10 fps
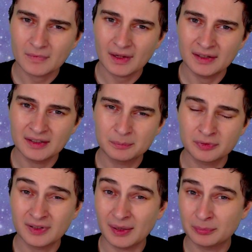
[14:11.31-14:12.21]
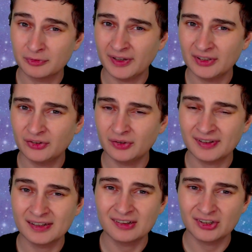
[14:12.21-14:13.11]
and that provides you a
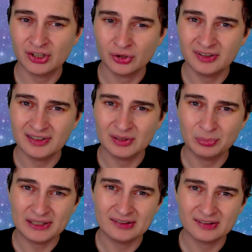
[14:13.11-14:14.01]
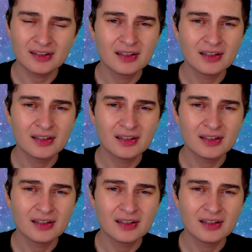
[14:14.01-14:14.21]
sense of security and peace,